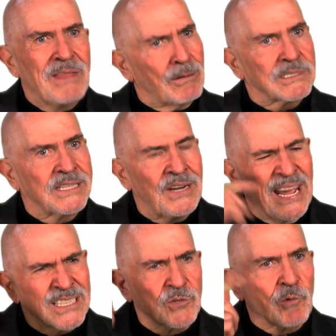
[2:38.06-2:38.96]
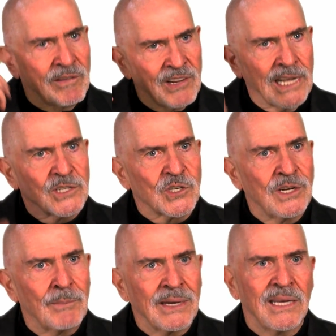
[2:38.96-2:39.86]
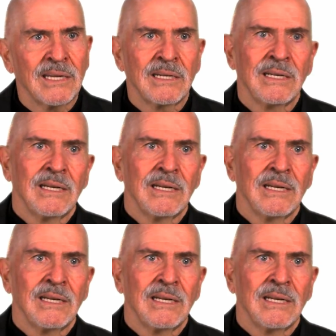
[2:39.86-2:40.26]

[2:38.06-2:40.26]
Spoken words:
That was the next revelation in my head.